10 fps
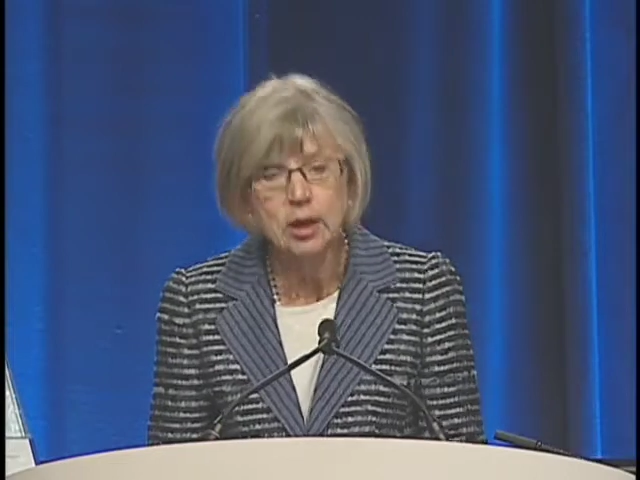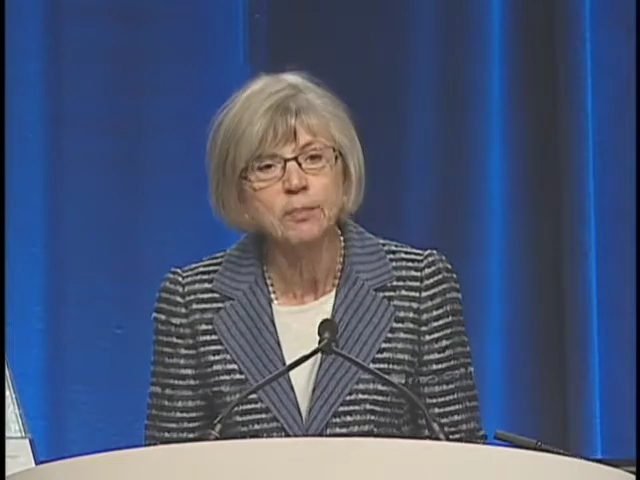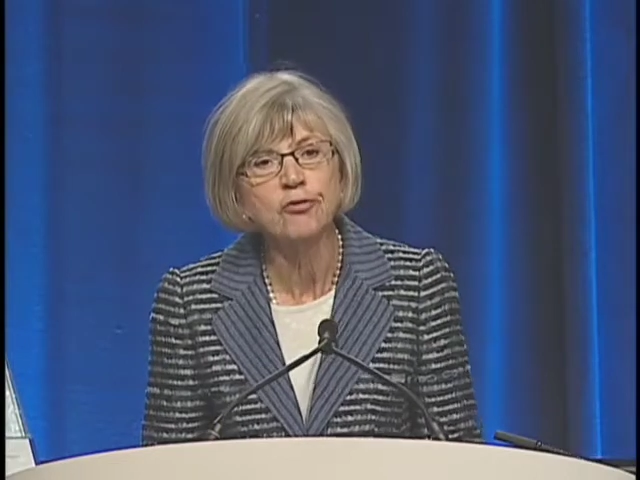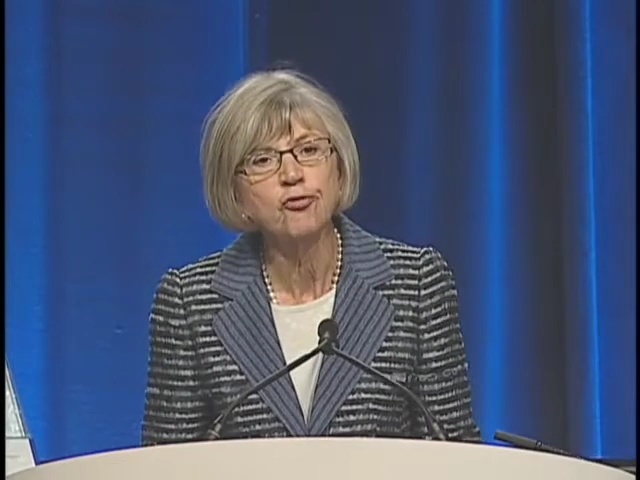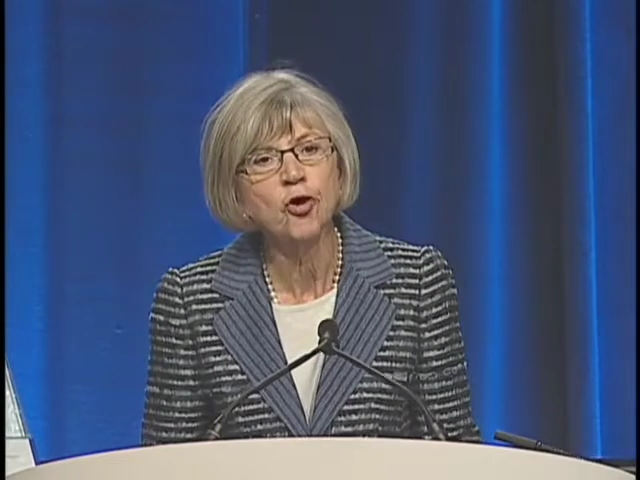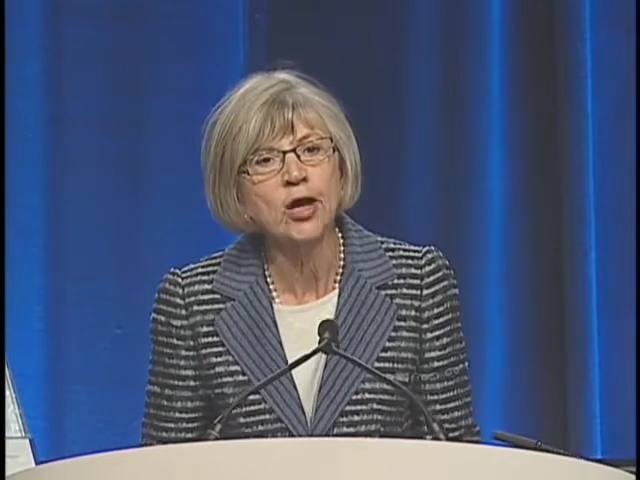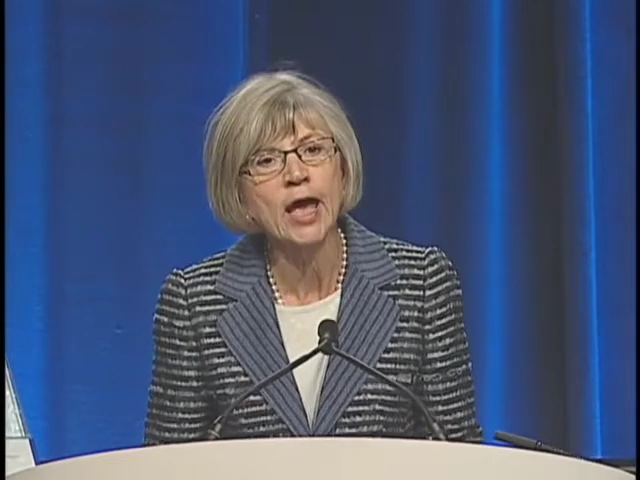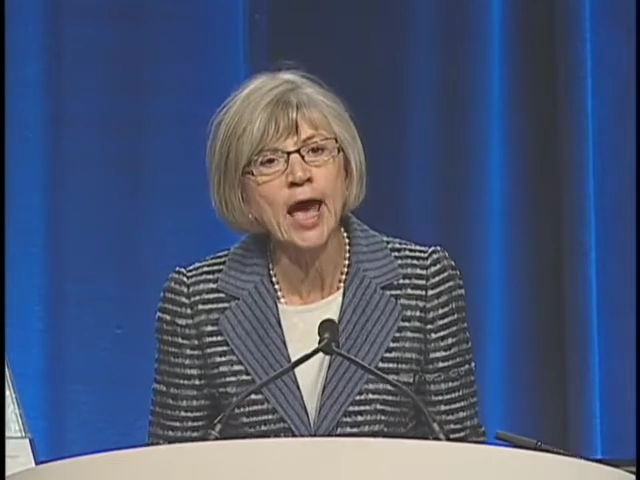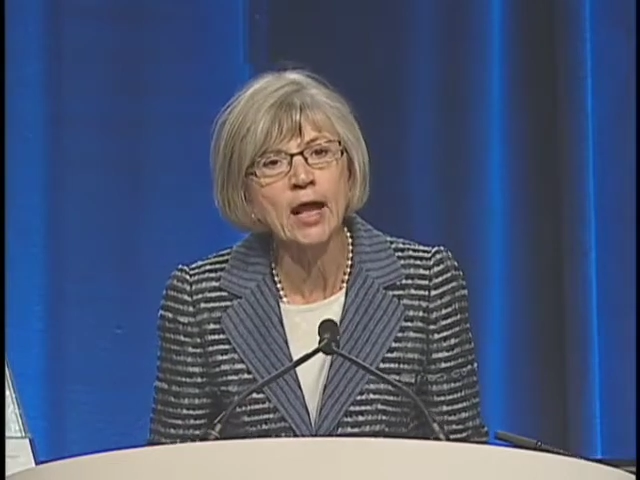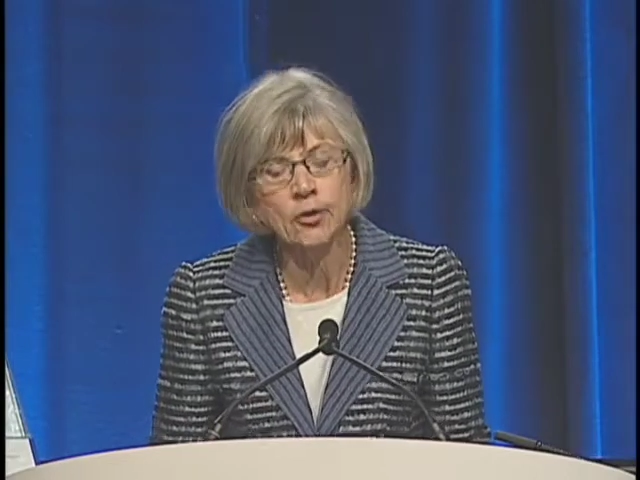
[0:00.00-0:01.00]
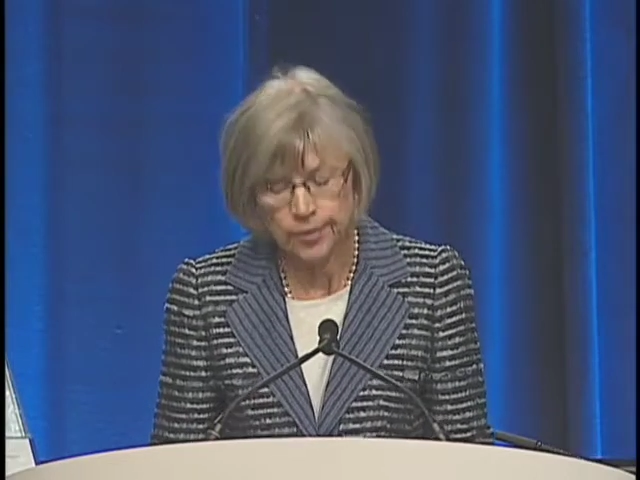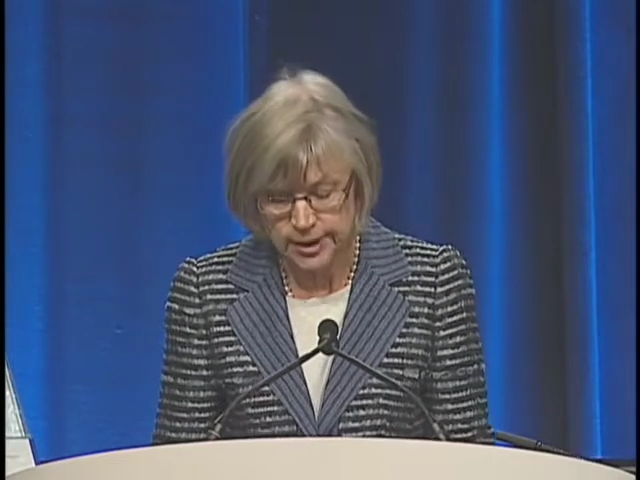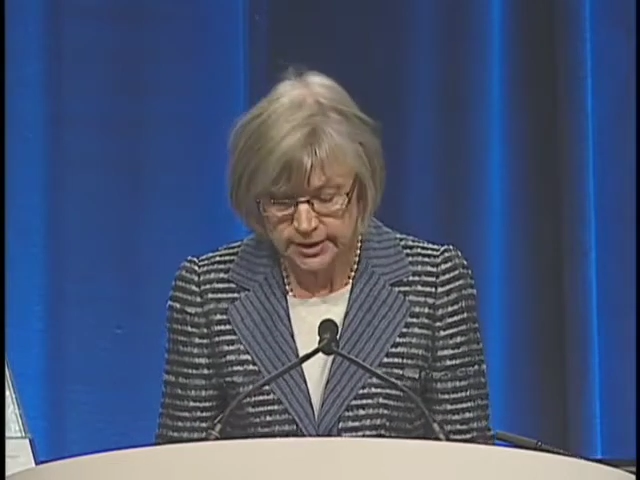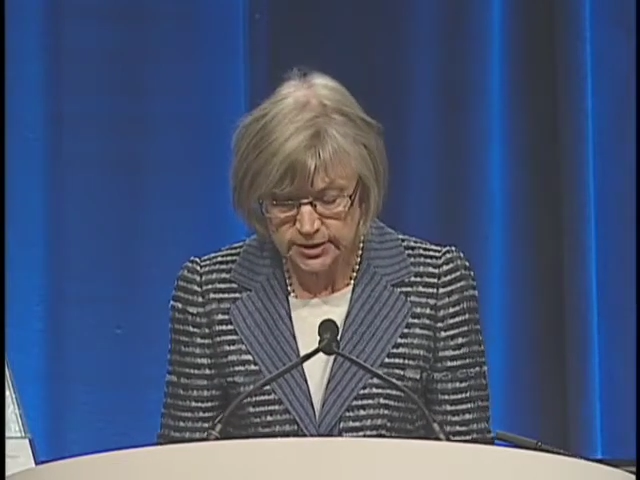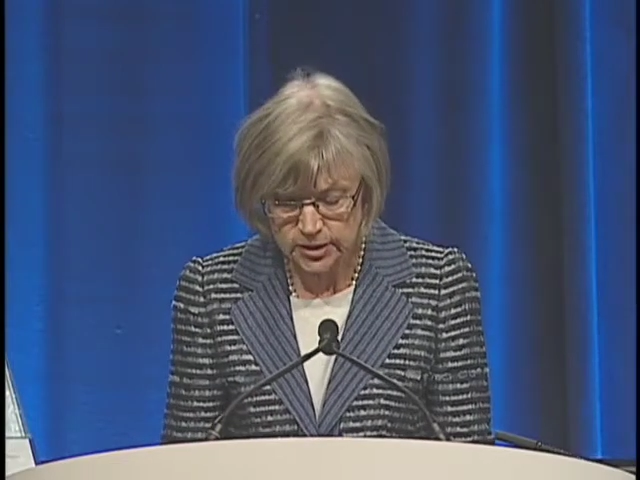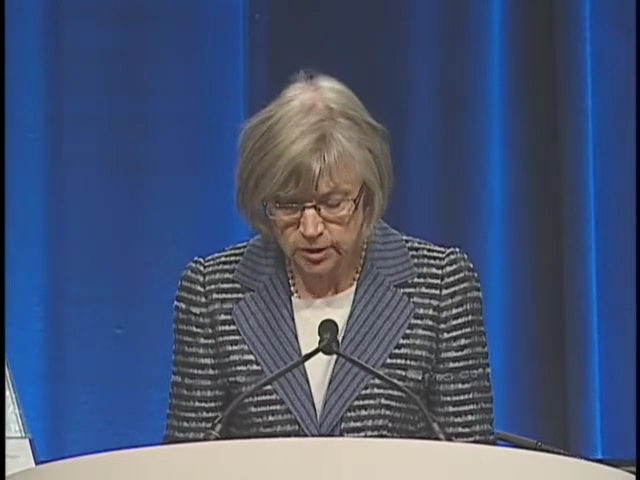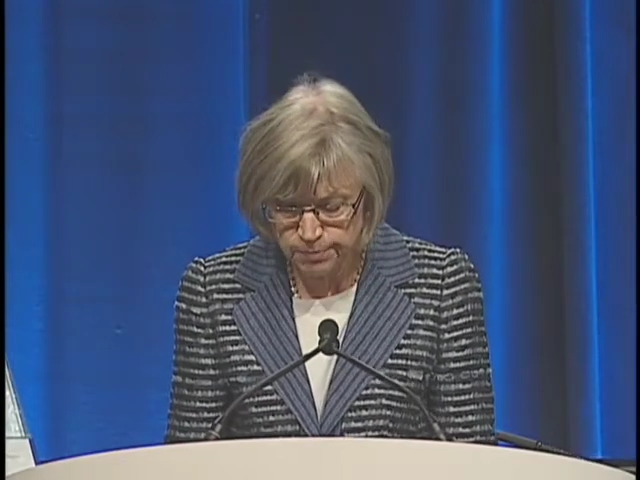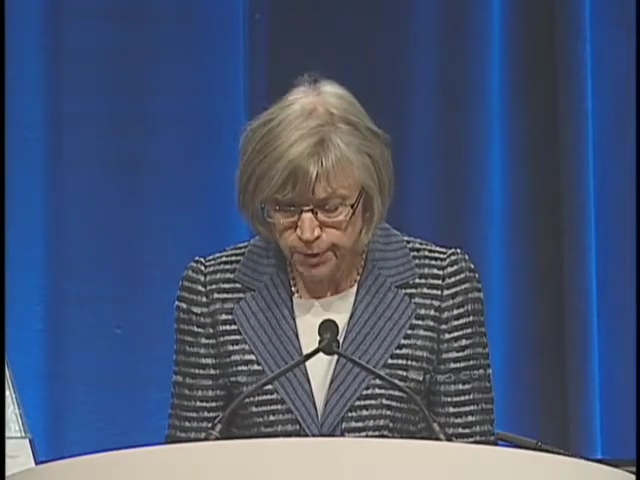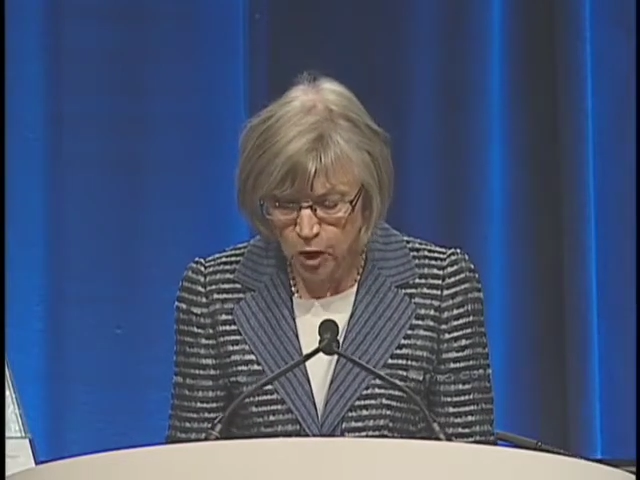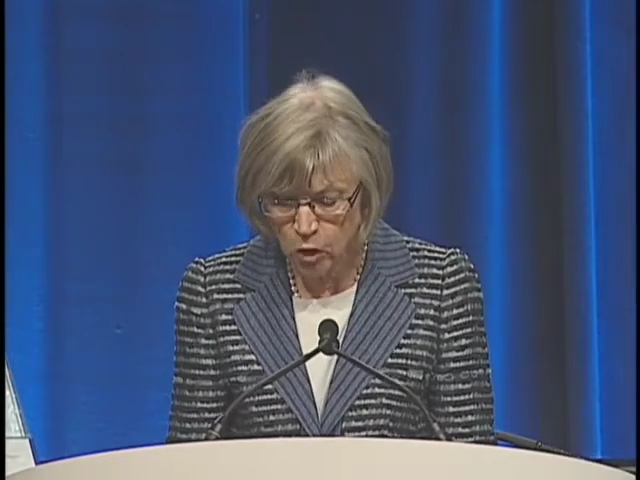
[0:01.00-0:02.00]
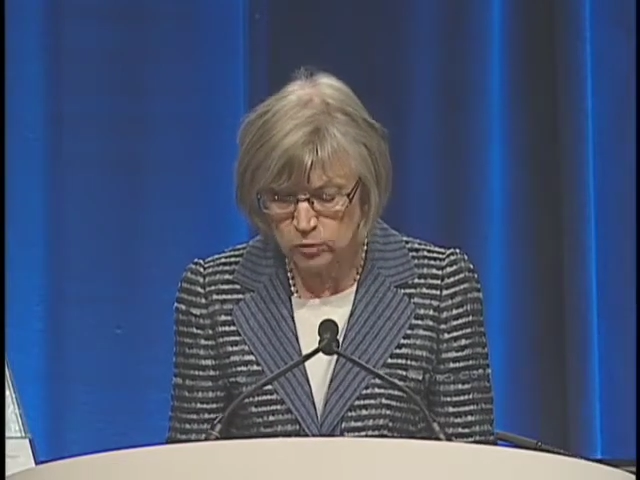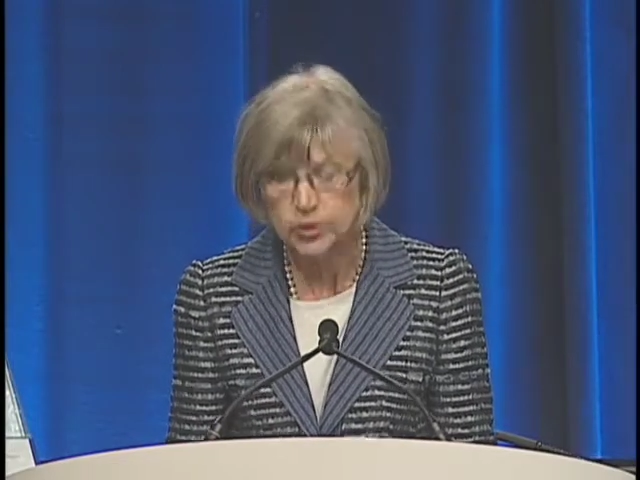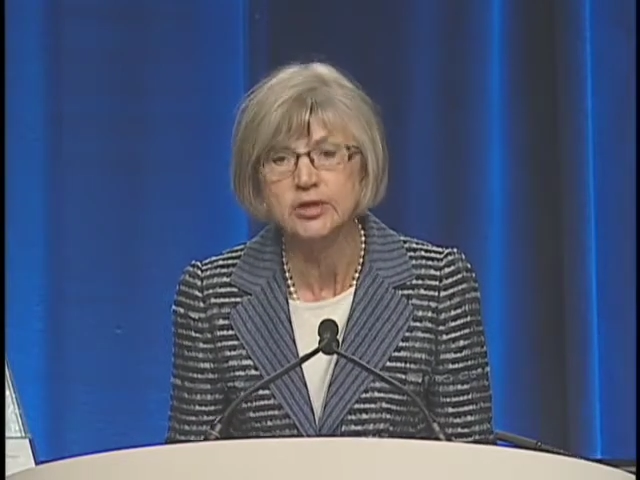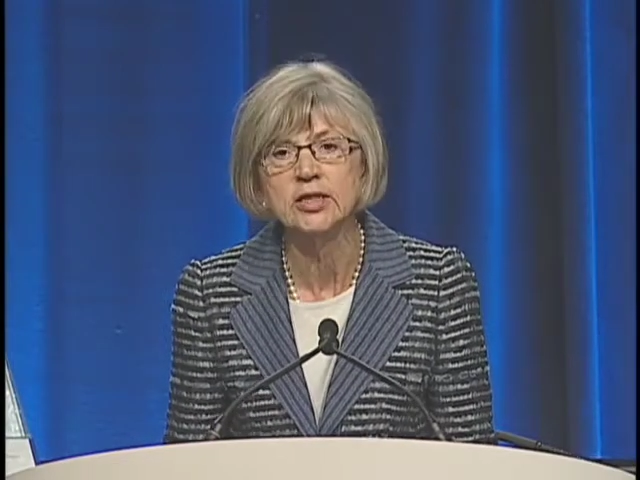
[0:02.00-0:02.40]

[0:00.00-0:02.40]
before galleries composed